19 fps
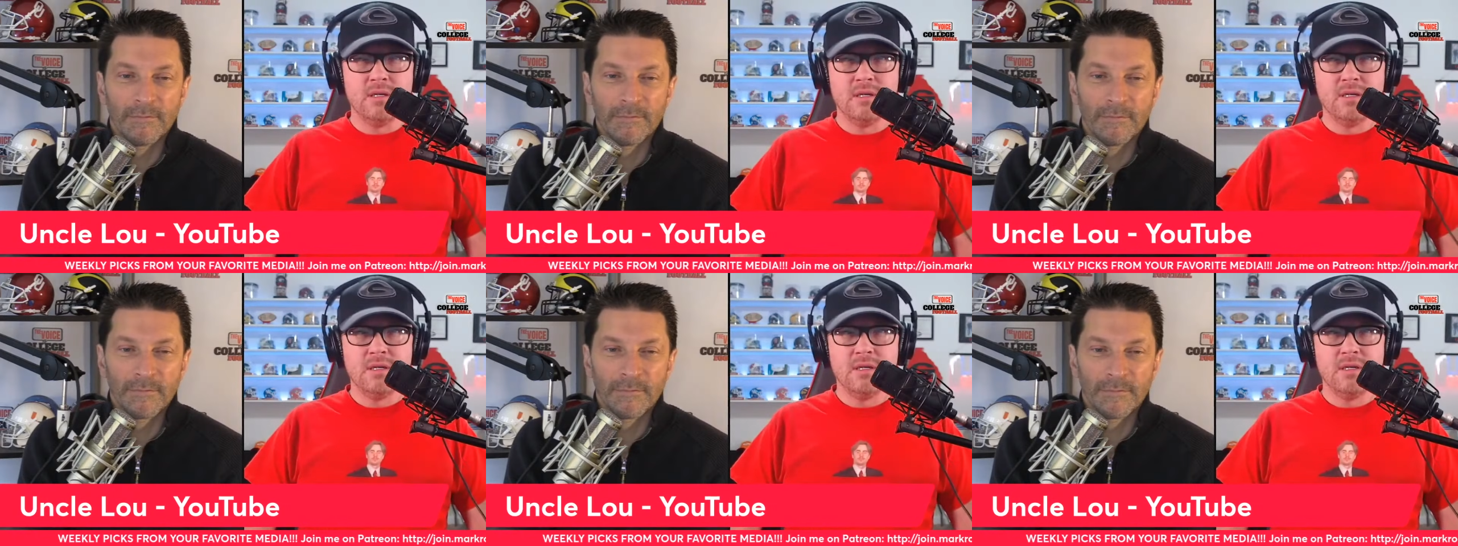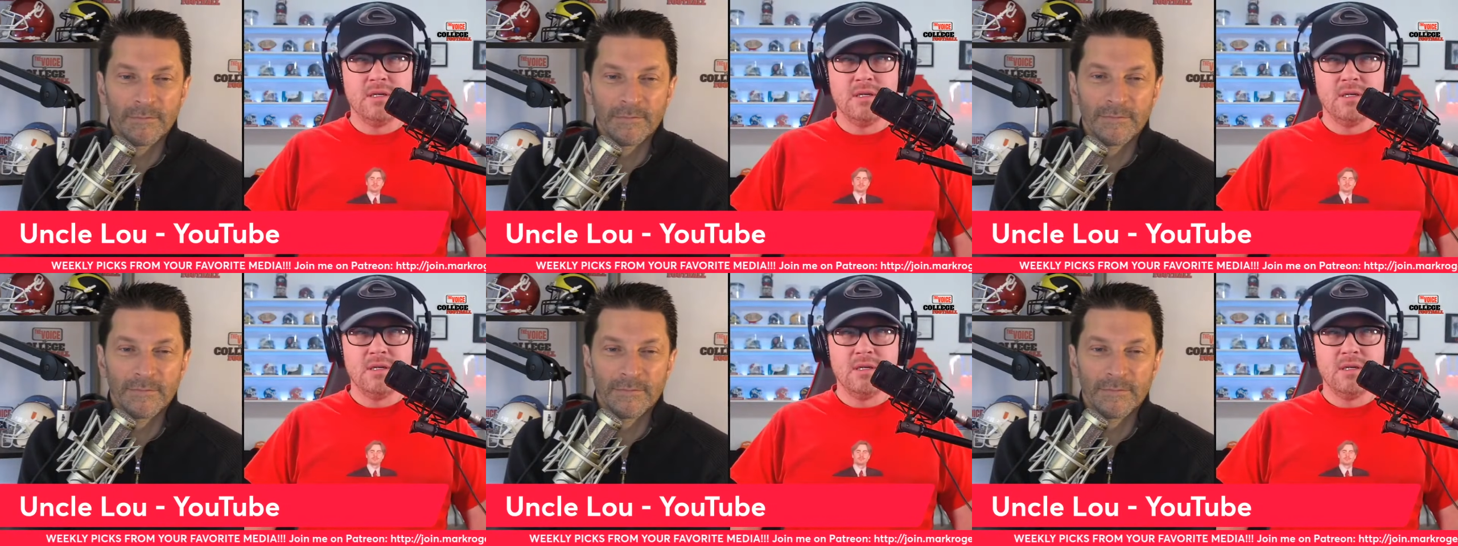
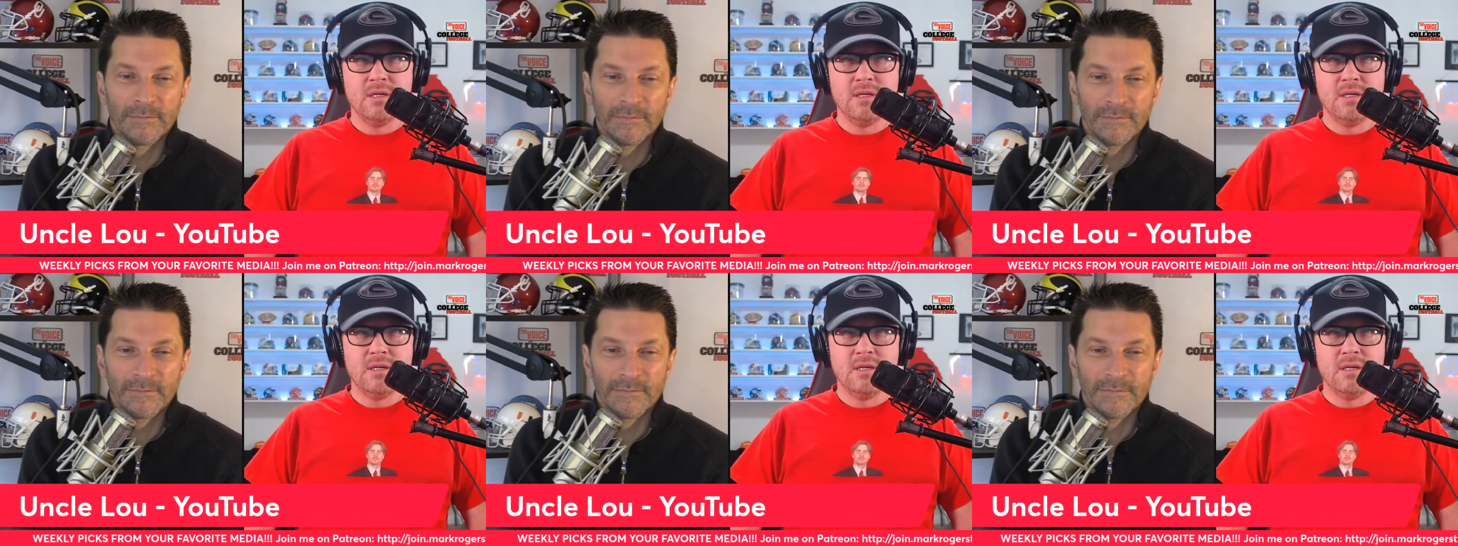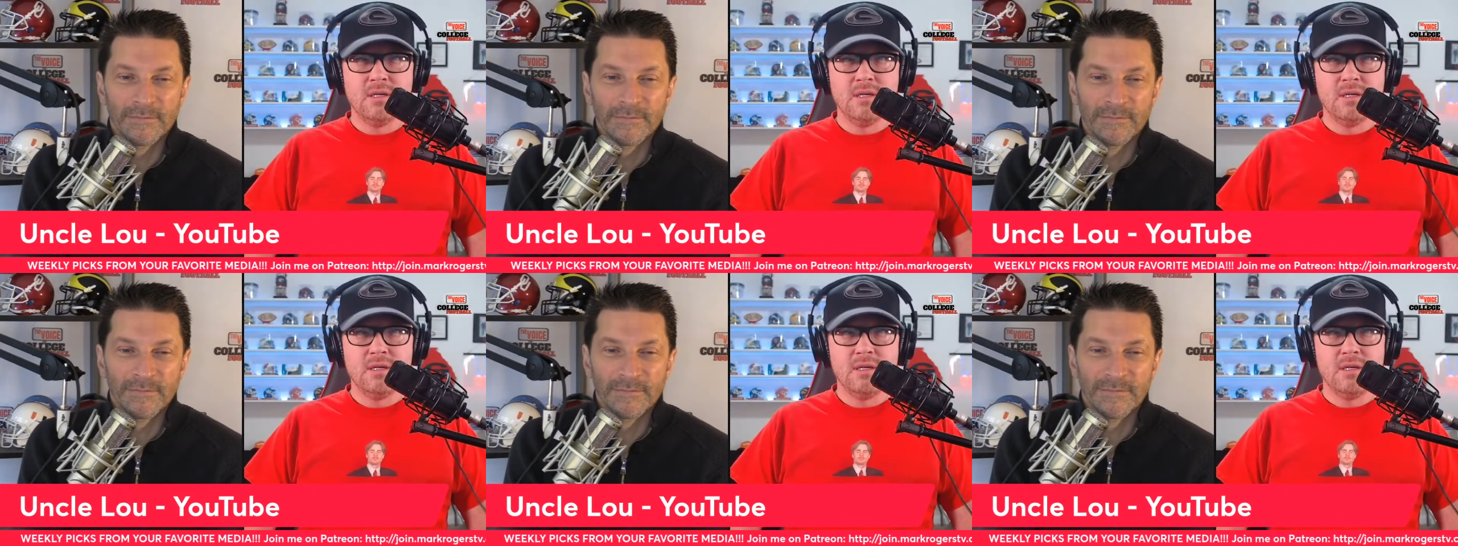
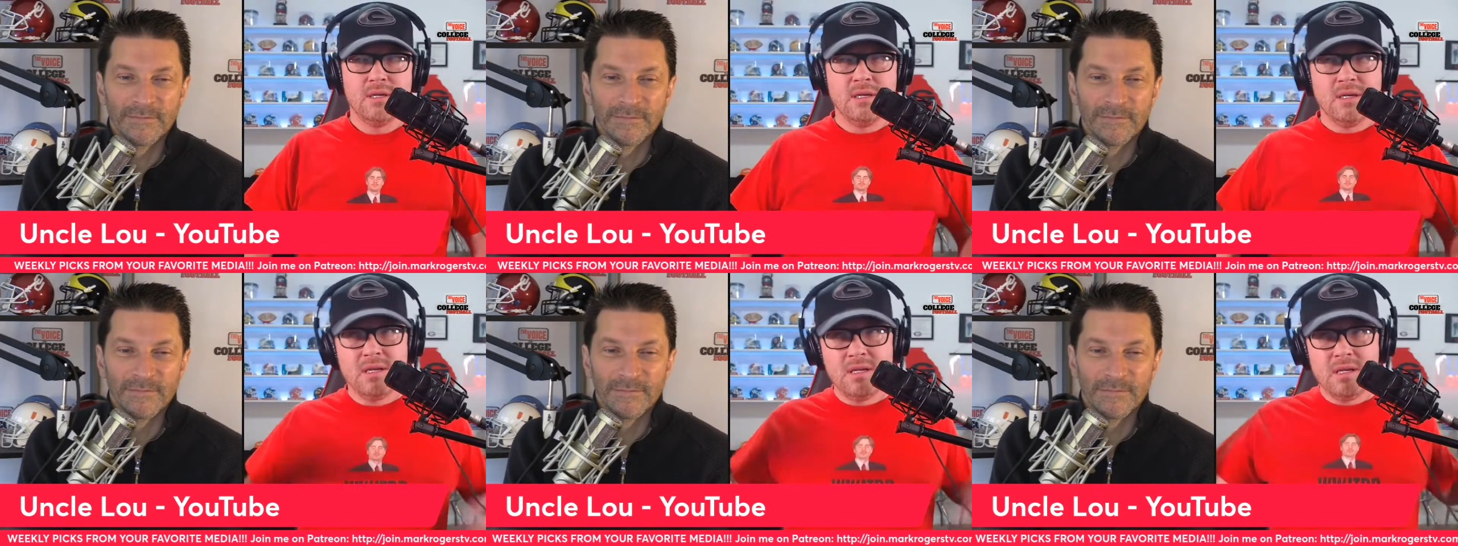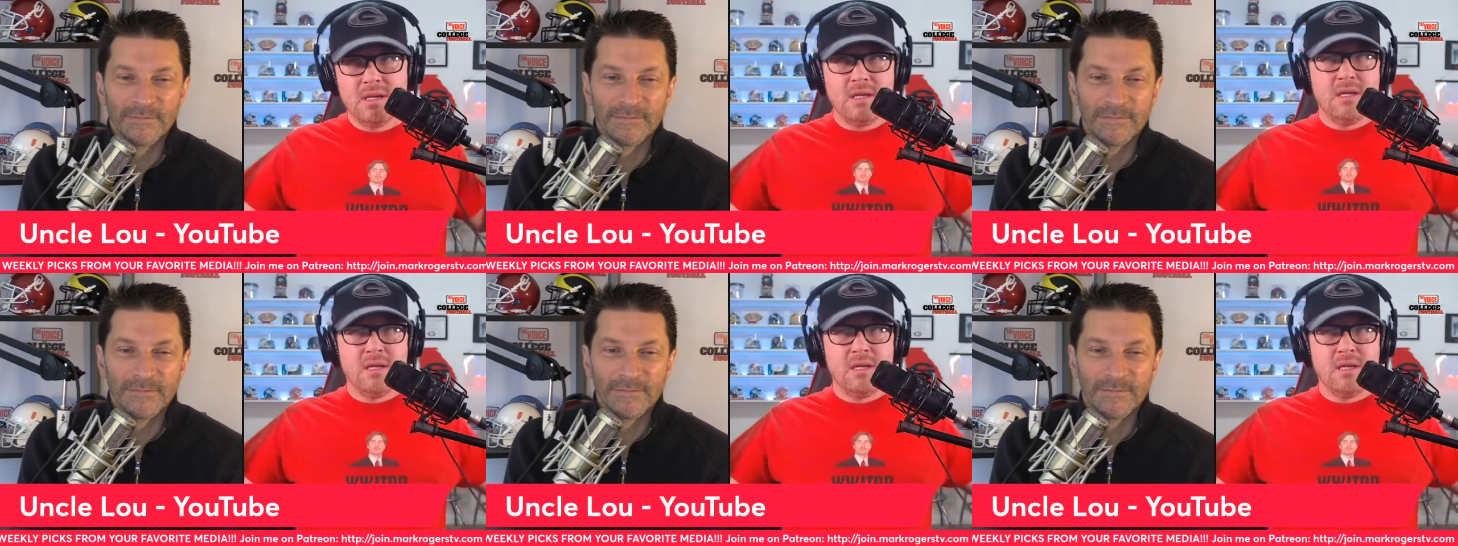No one is speaking in this clip.